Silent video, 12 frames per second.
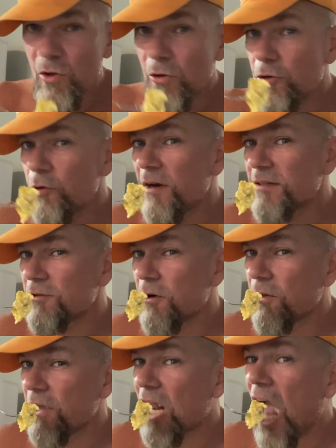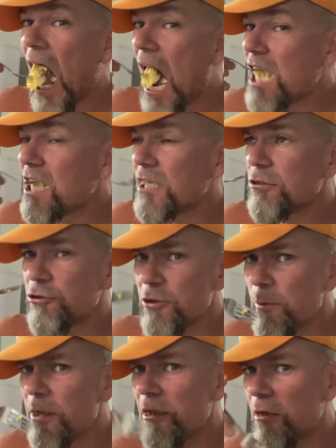You asked Darlene.
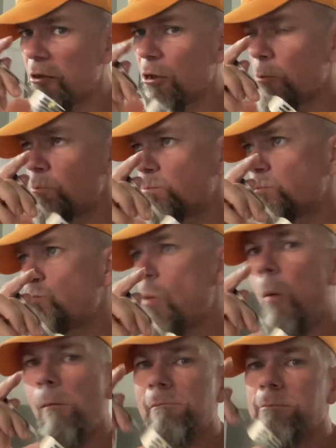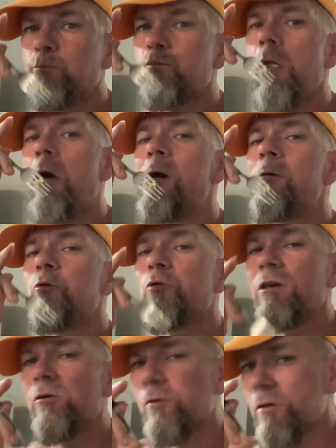She'll be on here. I will
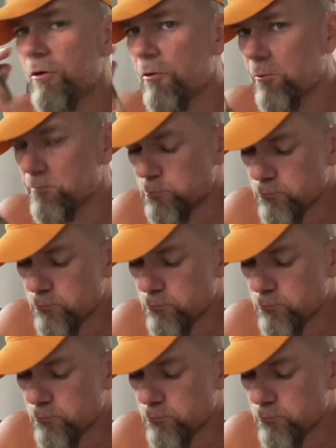get her on here.